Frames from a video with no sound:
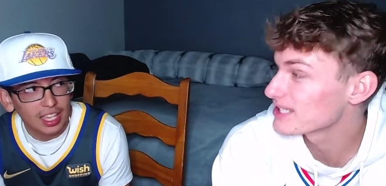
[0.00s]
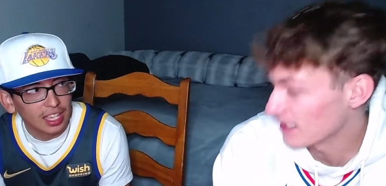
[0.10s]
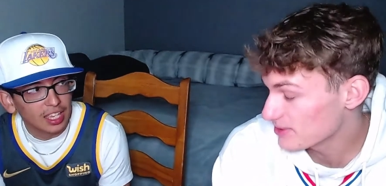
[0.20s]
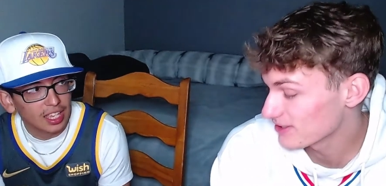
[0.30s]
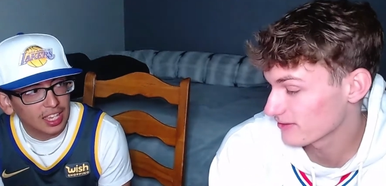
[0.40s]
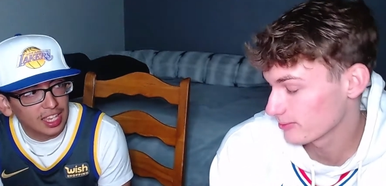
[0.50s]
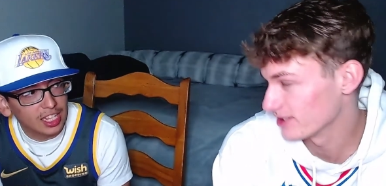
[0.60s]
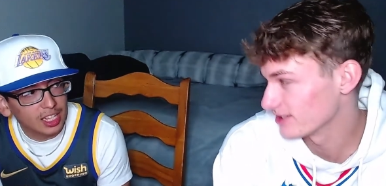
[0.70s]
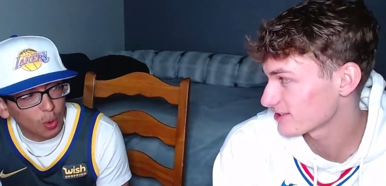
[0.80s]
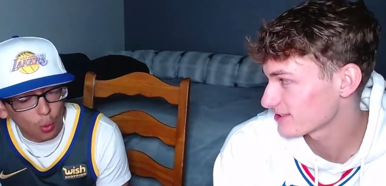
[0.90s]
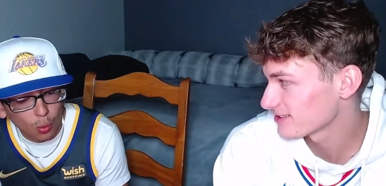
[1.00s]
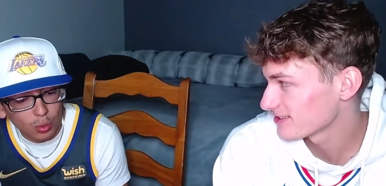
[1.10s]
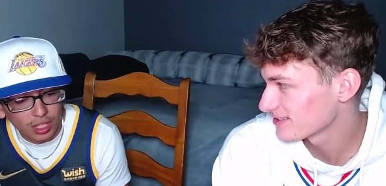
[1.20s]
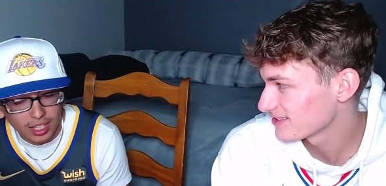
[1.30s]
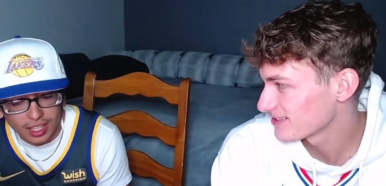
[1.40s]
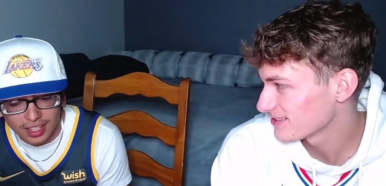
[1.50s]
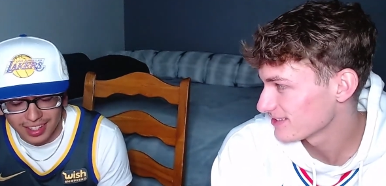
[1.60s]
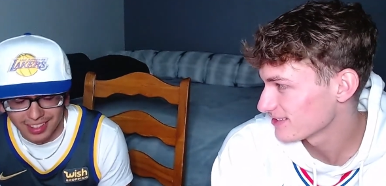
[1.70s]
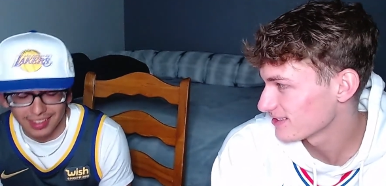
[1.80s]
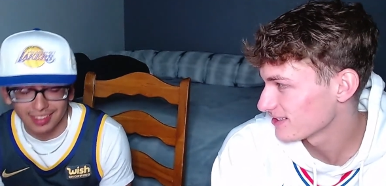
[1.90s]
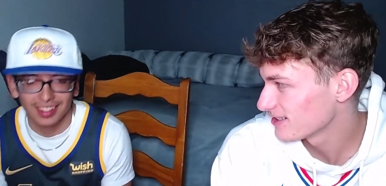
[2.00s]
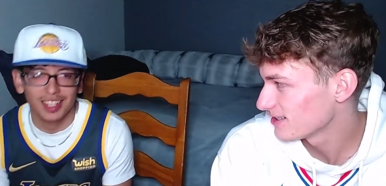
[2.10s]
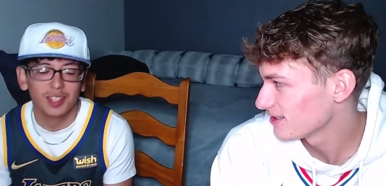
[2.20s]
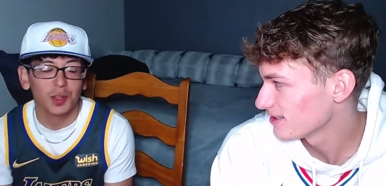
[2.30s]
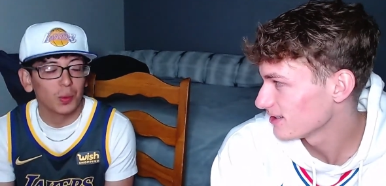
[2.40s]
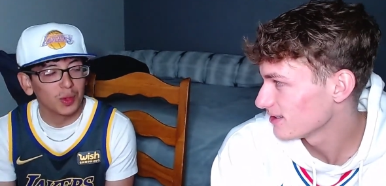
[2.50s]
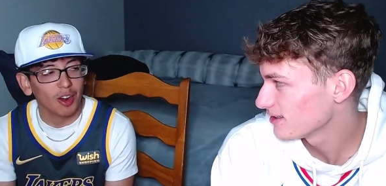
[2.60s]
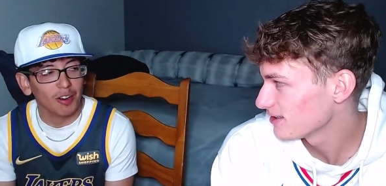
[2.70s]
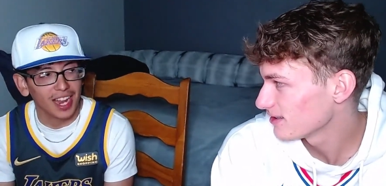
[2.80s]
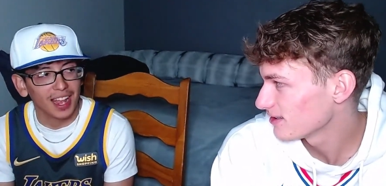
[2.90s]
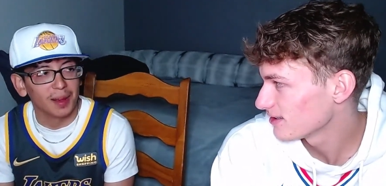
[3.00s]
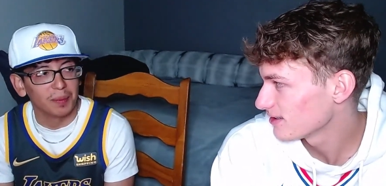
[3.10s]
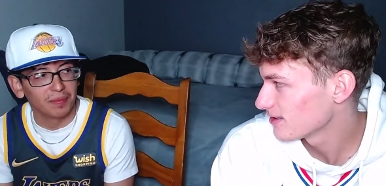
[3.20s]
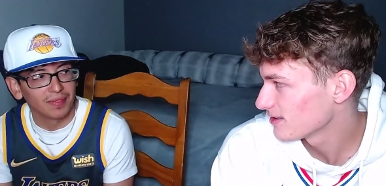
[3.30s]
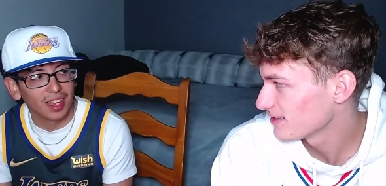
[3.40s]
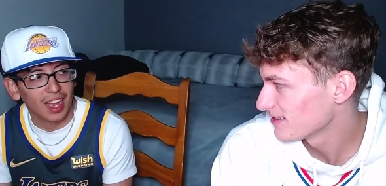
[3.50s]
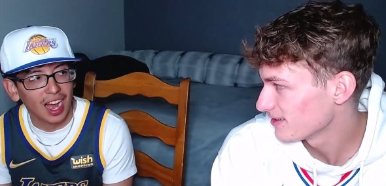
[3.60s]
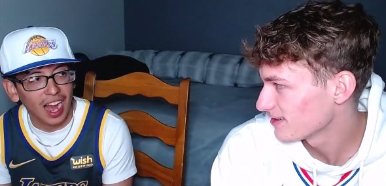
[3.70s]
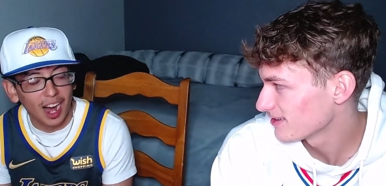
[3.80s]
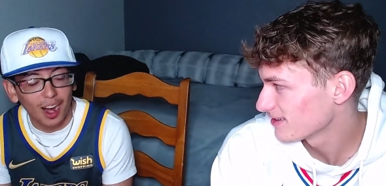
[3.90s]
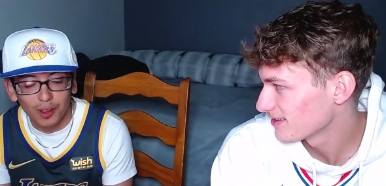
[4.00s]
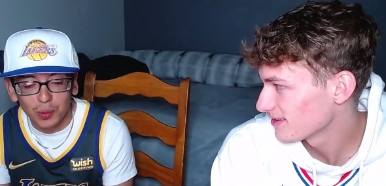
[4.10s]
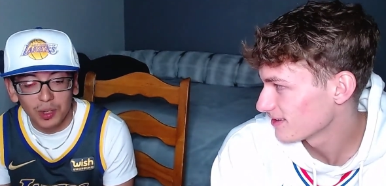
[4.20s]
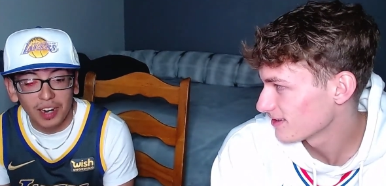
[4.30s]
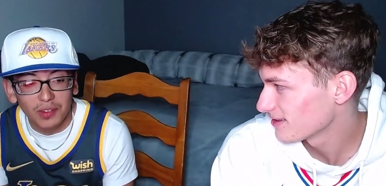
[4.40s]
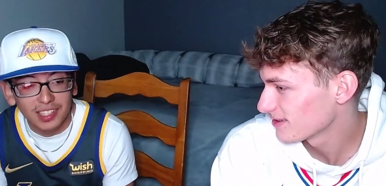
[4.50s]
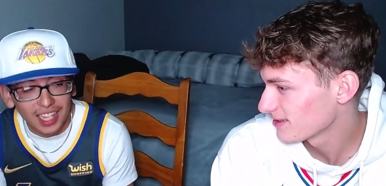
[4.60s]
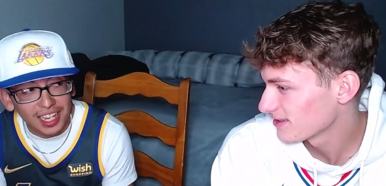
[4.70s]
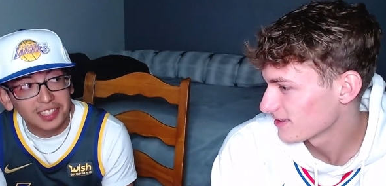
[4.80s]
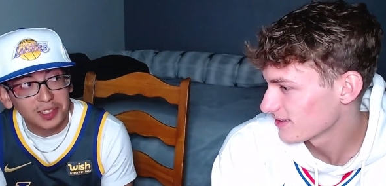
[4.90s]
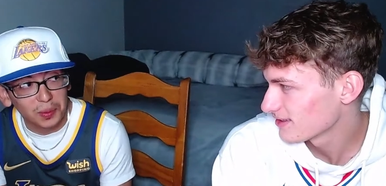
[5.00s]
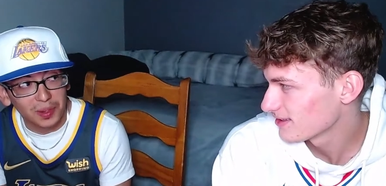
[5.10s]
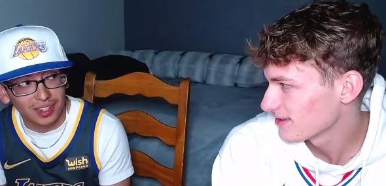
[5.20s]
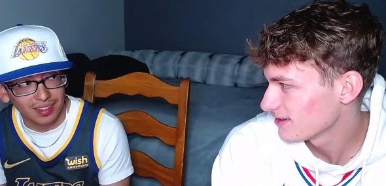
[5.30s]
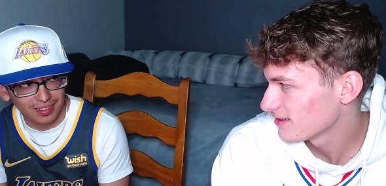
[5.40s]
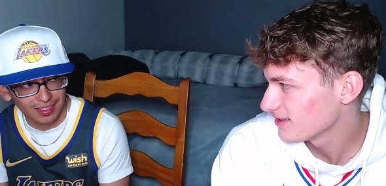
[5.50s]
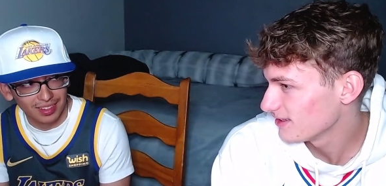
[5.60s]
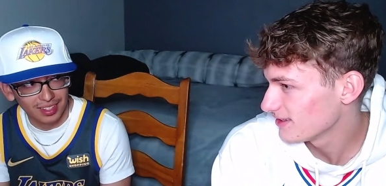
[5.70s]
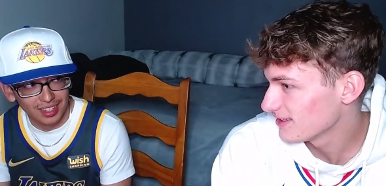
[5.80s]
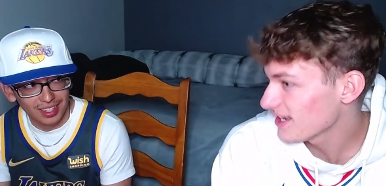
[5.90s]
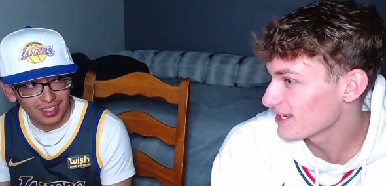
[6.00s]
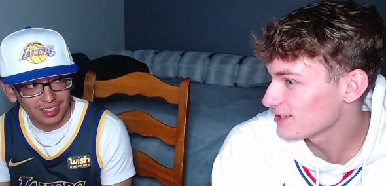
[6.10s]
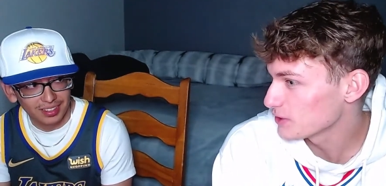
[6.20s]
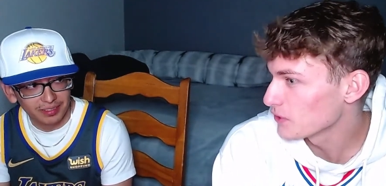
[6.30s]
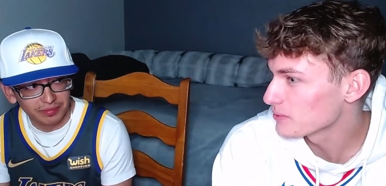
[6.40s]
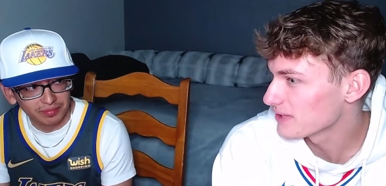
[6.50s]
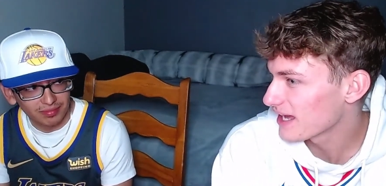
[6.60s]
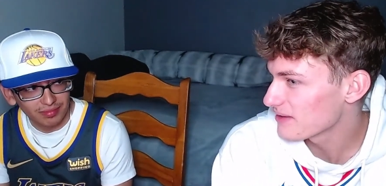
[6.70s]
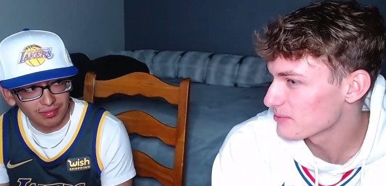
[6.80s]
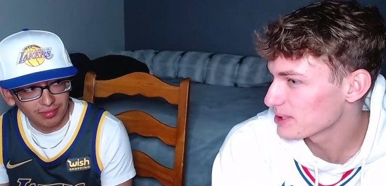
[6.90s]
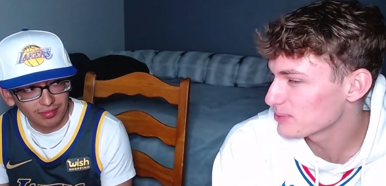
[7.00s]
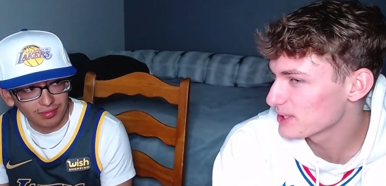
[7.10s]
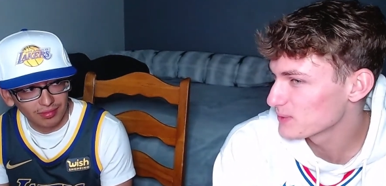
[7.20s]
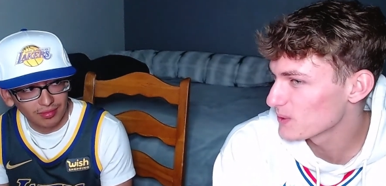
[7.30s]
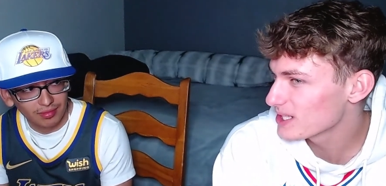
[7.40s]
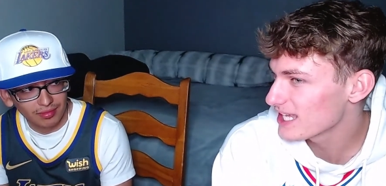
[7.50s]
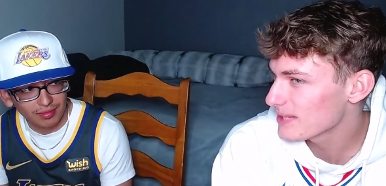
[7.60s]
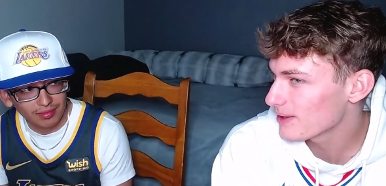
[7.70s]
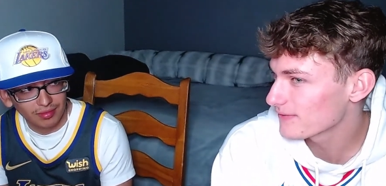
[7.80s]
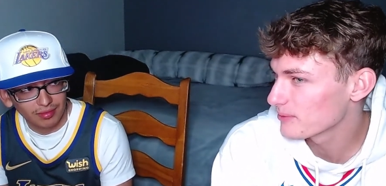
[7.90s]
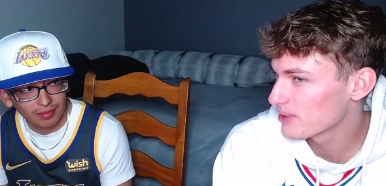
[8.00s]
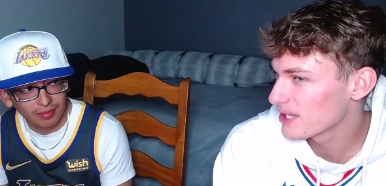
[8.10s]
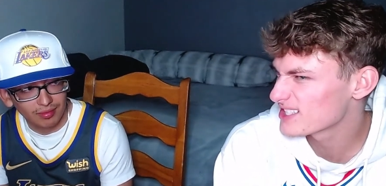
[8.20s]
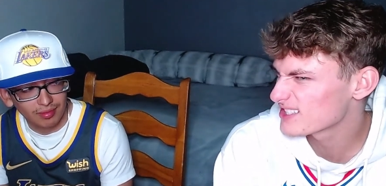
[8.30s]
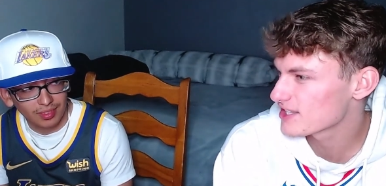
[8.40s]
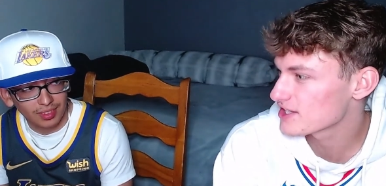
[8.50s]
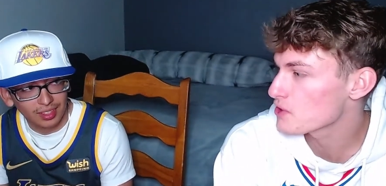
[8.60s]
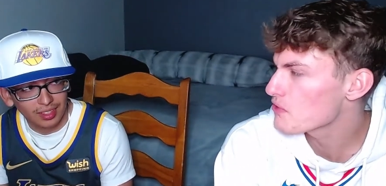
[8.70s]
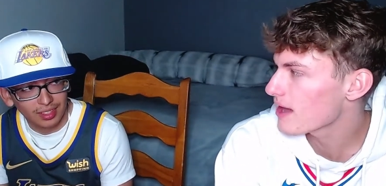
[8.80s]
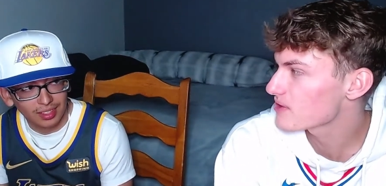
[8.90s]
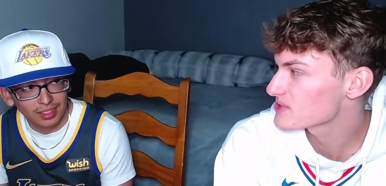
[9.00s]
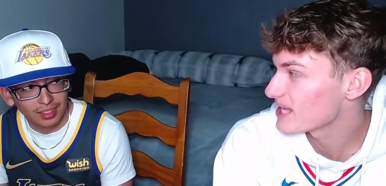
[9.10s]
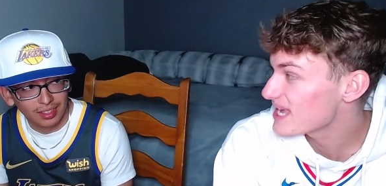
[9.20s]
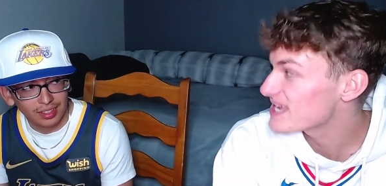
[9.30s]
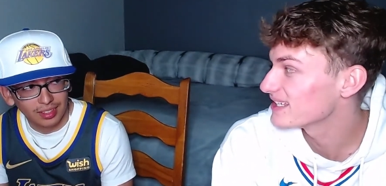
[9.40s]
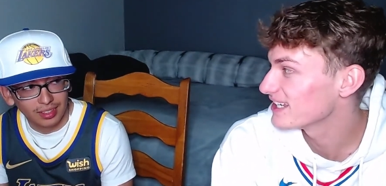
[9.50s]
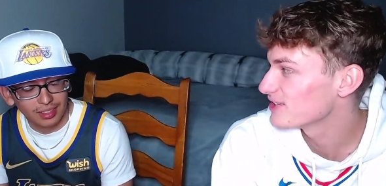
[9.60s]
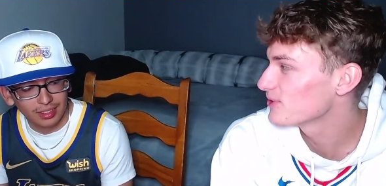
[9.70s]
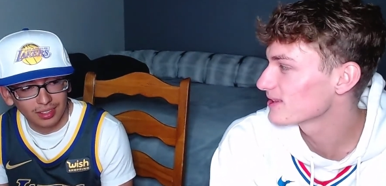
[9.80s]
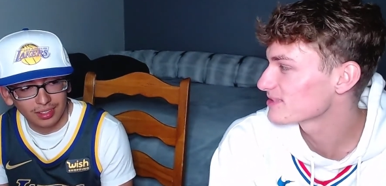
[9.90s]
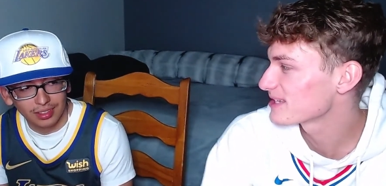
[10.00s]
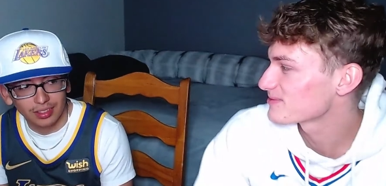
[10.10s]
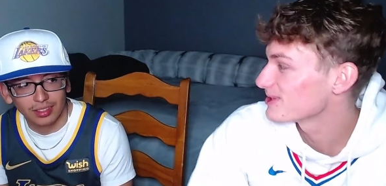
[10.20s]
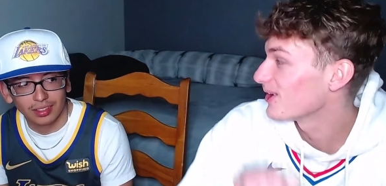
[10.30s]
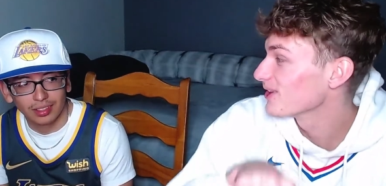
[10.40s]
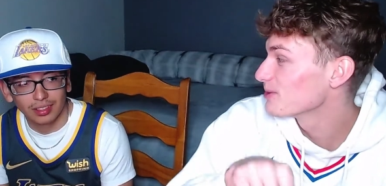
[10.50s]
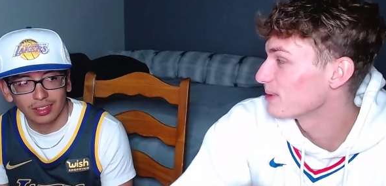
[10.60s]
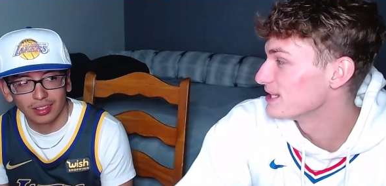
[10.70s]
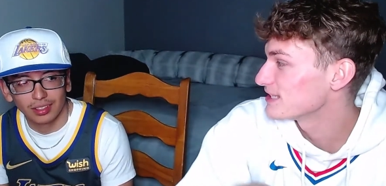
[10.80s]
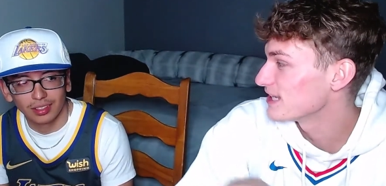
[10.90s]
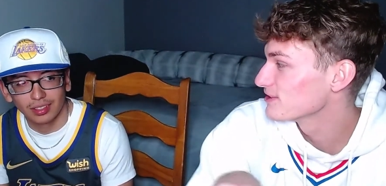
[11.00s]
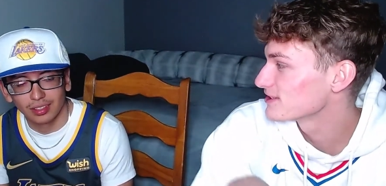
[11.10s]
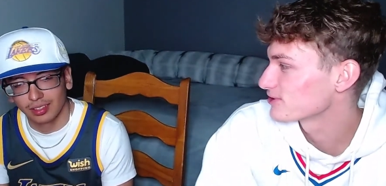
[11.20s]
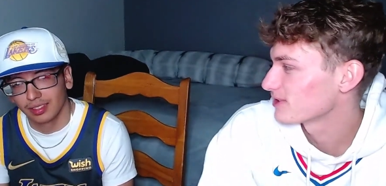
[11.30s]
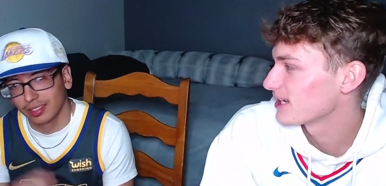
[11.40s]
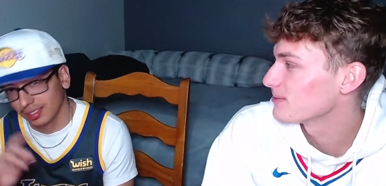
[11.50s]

Speaker 1: coming off the bench. He told Darvin Ham, "I'll do whatever it takes to win."
Speaker 2: Yeah, he told him that, but he played 1 game off the bench since 2008, and you think this man's gonna be on the bench every single game